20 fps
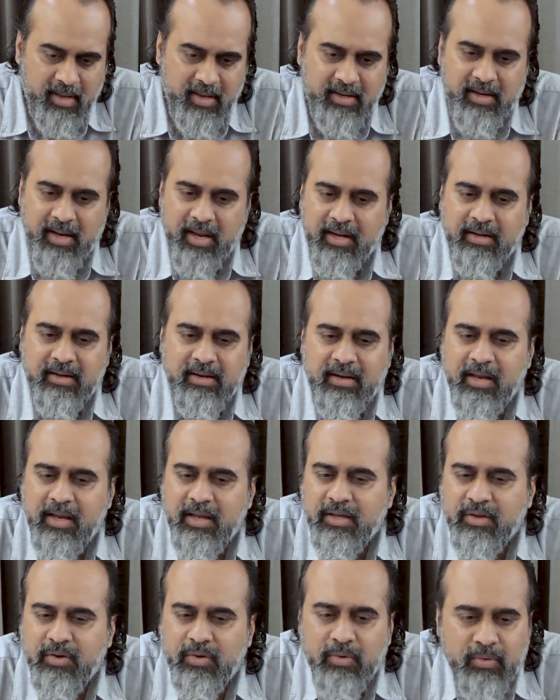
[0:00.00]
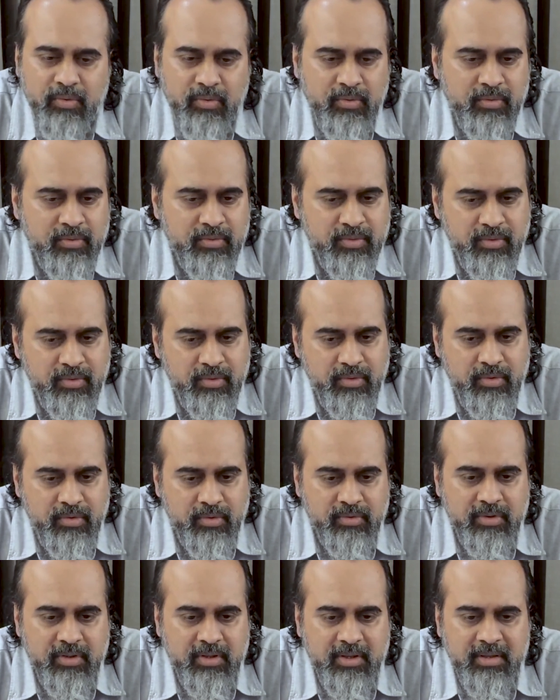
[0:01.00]
it can take you
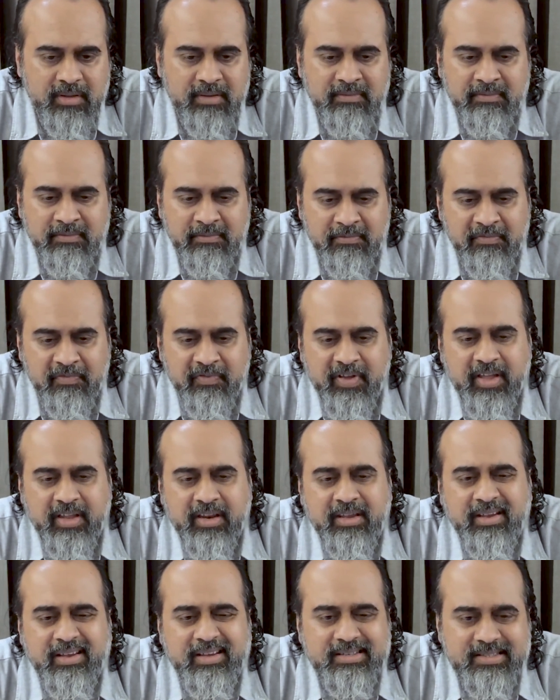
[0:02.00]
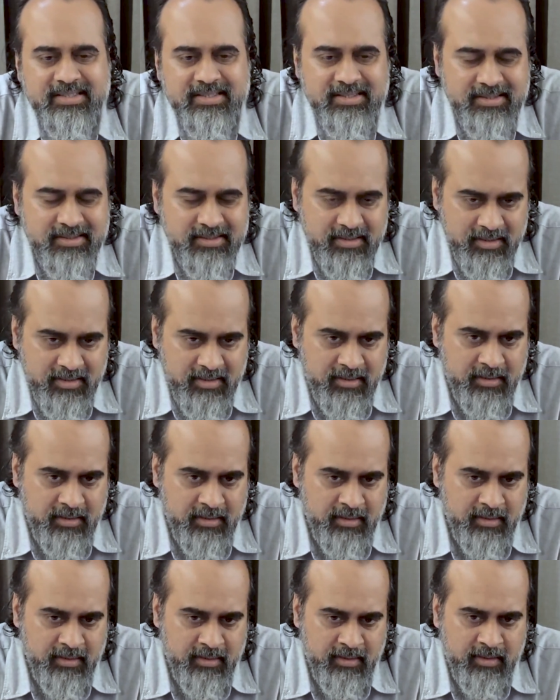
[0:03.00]
to the various
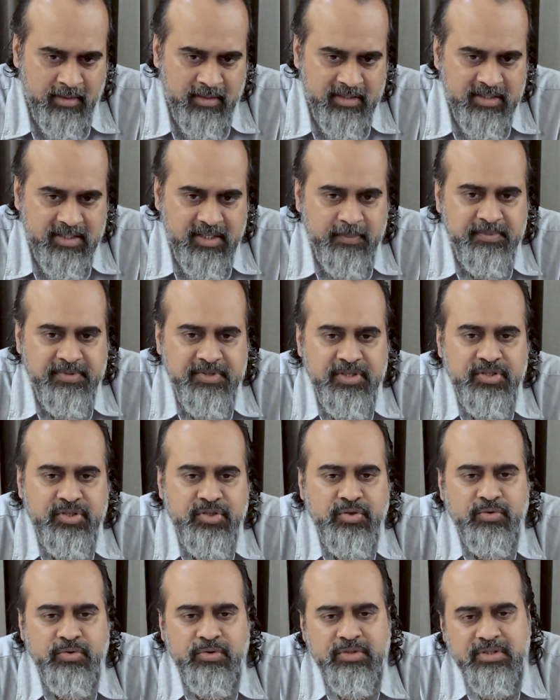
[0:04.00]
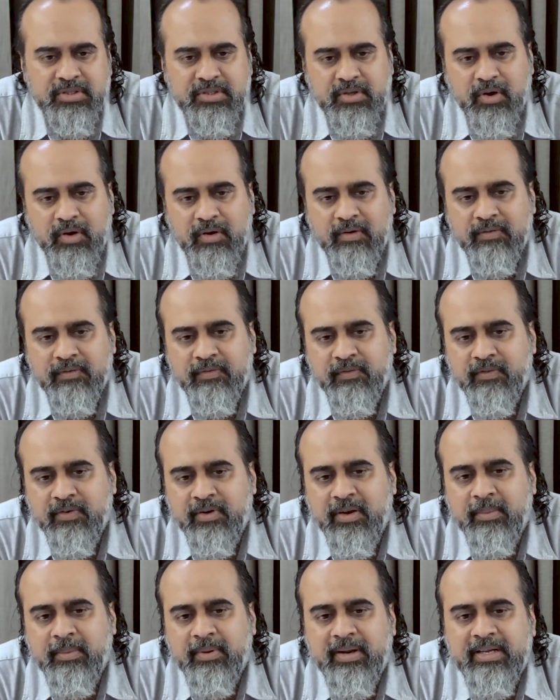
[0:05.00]
substitutes of
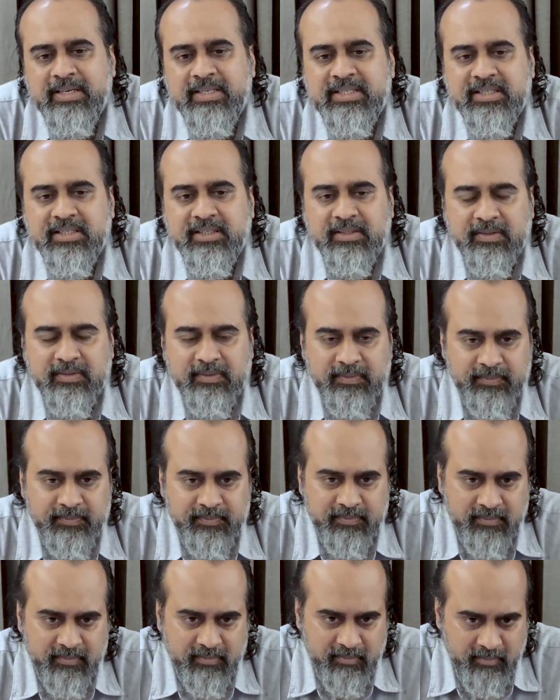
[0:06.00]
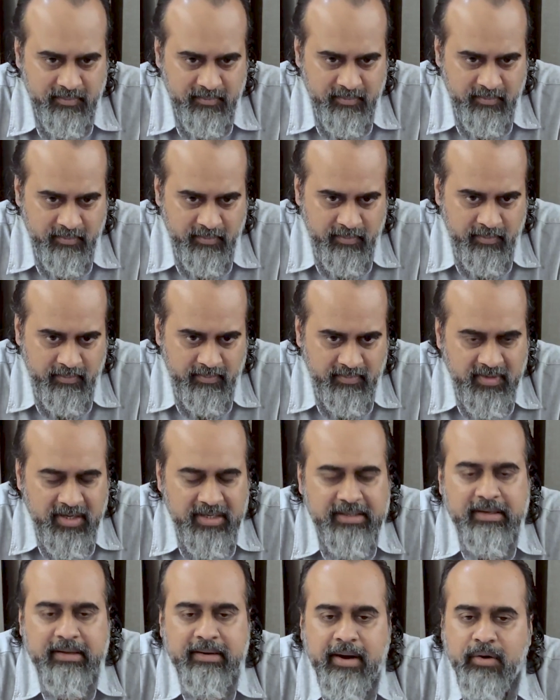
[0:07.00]
liberation
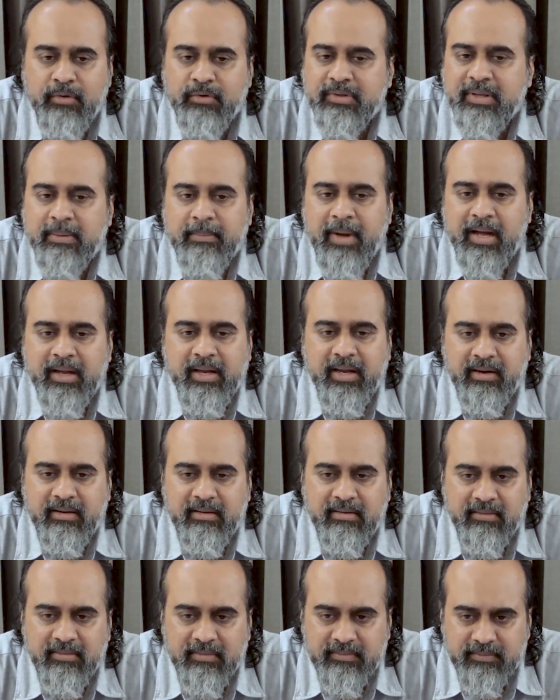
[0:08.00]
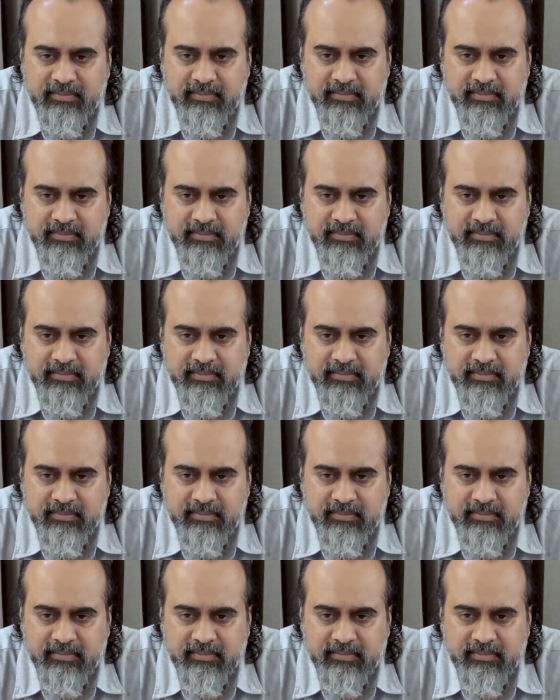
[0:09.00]
that crowd the market.